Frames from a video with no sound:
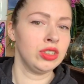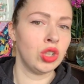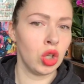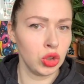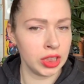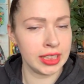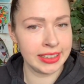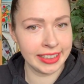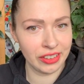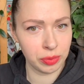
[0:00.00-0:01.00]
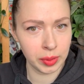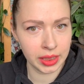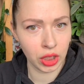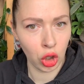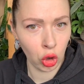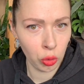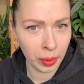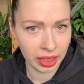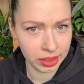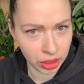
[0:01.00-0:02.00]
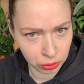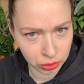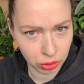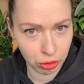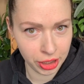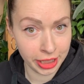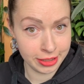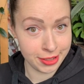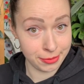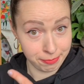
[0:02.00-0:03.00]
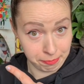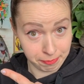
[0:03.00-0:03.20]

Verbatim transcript: Don't leave me home alone, or else.